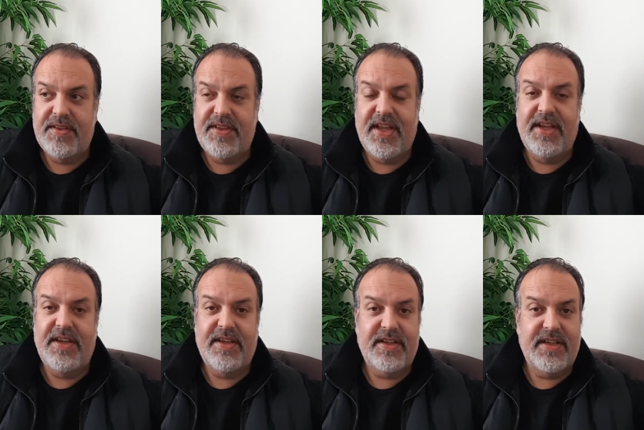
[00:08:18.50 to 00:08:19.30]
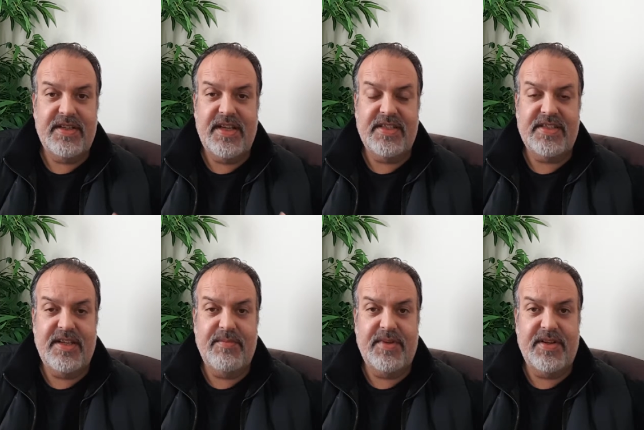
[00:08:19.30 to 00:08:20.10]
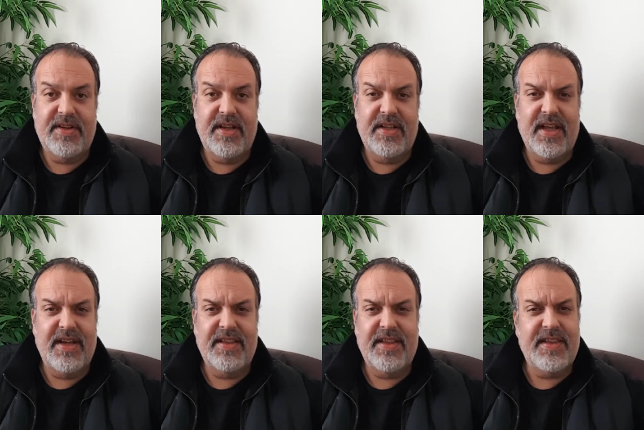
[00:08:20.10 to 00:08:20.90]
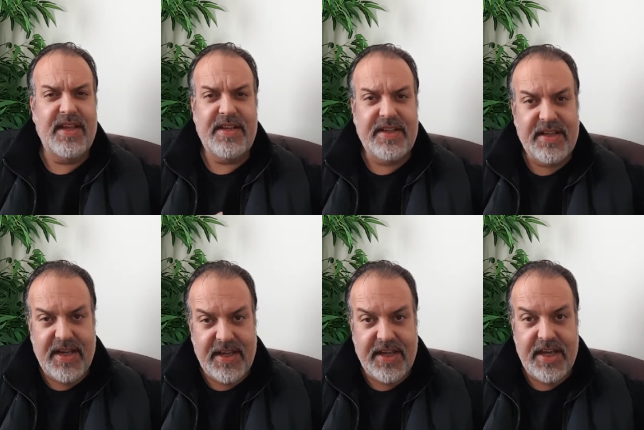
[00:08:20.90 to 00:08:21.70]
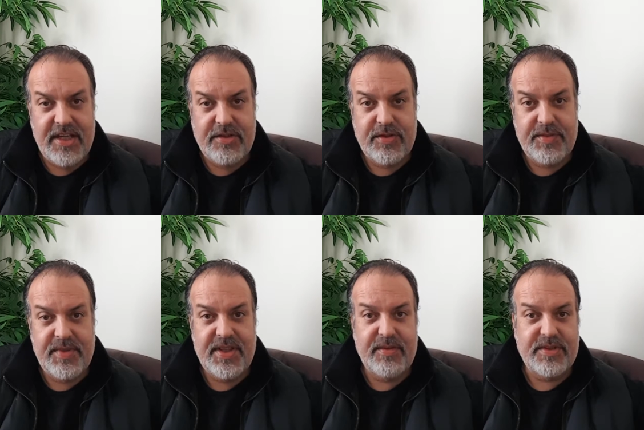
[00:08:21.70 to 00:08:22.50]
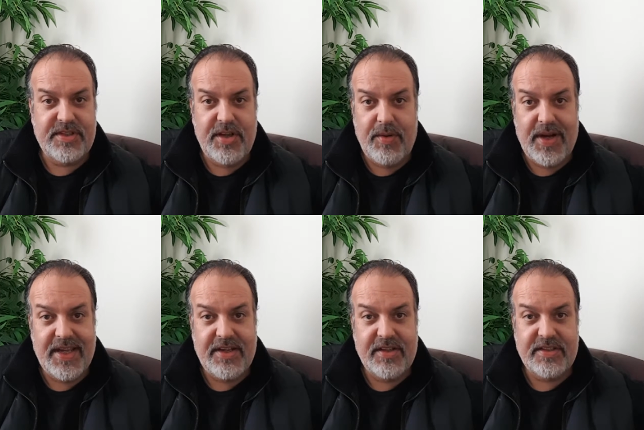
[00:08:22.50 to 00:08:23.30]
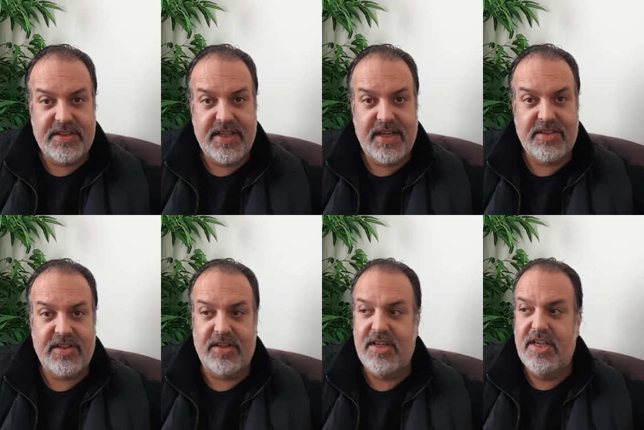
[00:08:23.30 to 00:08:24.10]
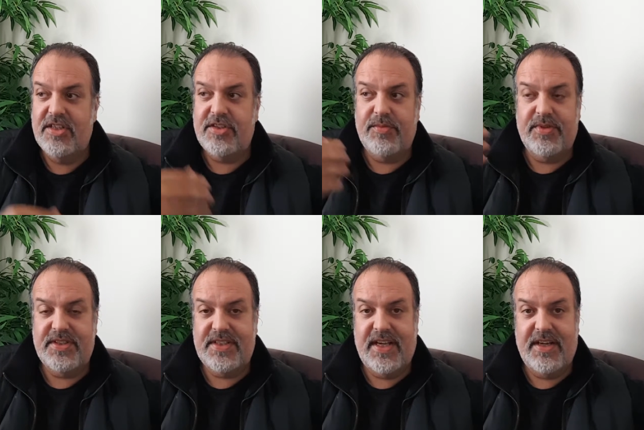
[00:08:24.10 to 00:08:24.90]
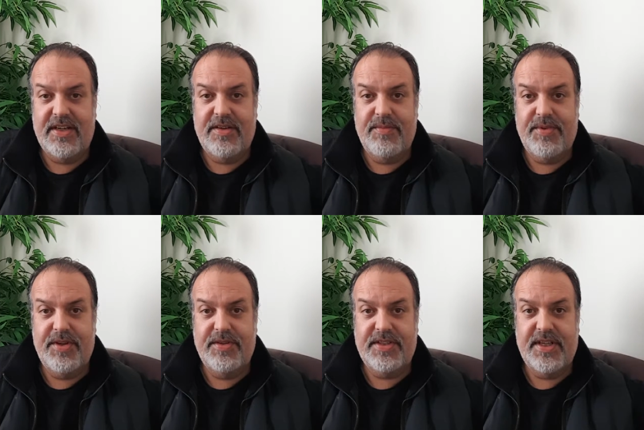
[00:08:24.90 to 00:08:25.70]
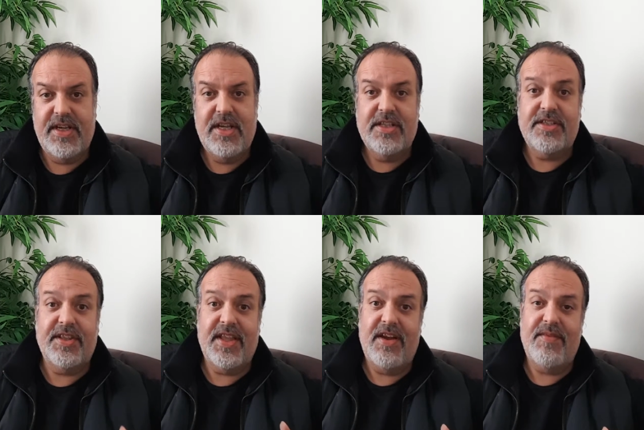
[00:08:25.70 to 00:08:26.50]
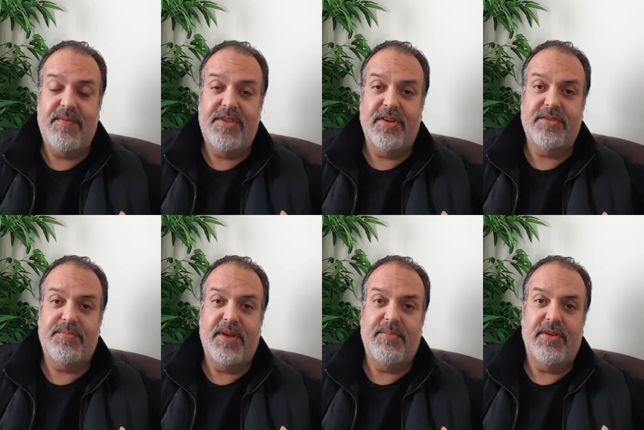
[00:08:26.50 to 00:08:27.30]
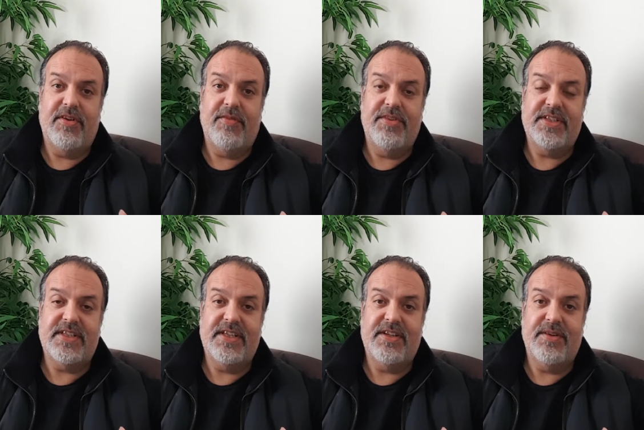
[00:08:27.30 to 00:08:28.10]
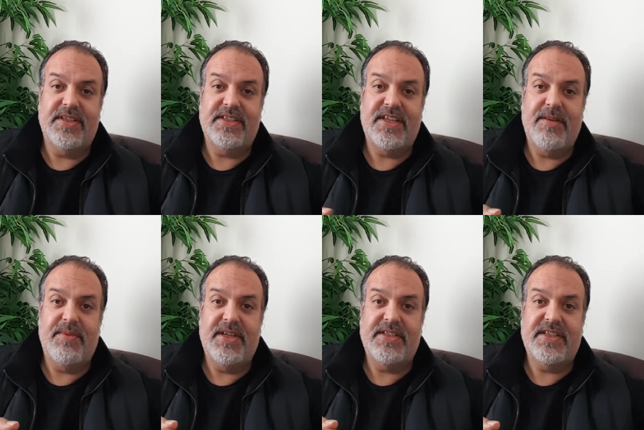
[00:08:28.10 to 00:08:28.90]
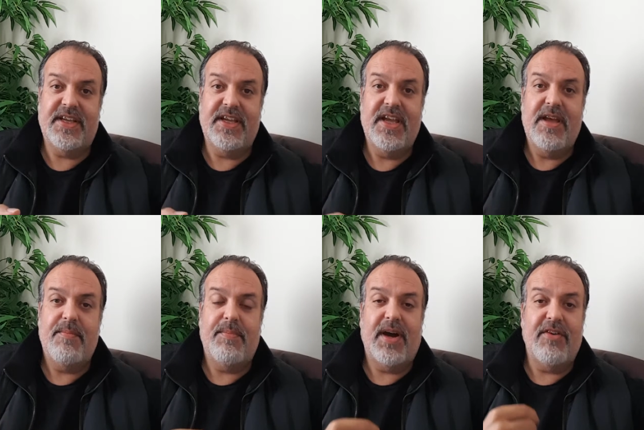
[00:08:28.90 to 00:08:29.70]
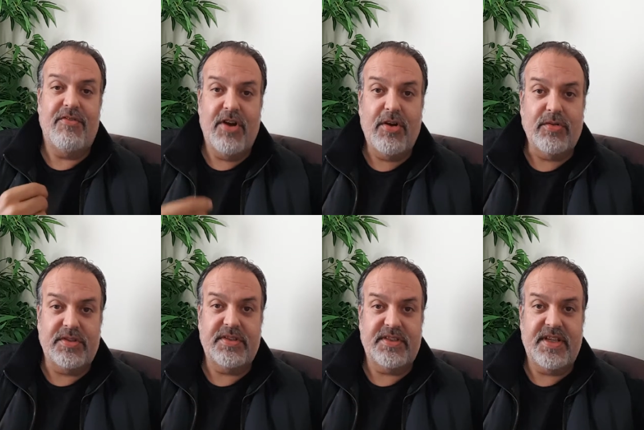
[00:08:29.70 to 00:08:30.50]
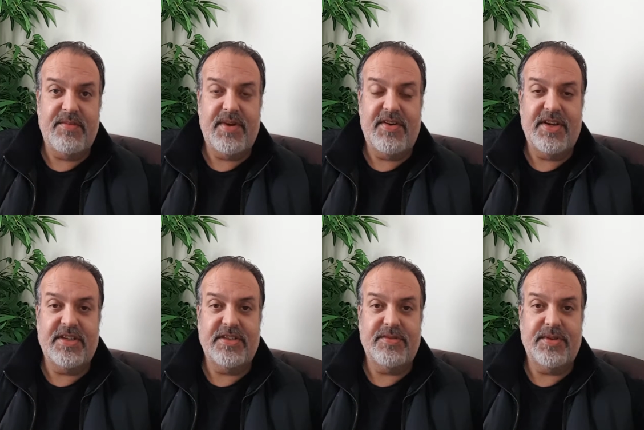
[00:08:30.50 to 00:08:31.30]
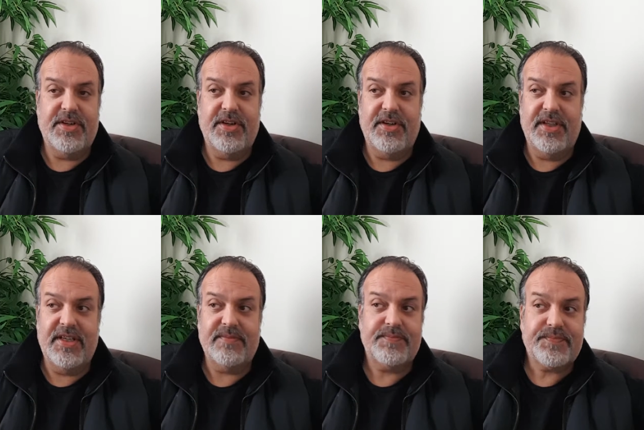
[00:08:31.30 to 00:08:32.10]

thing. It seemed like that they didn't engage with me. There was no eye contact, or someone sat at a computer. So those people are obviously doing CBT by rote, as the Americans would call it,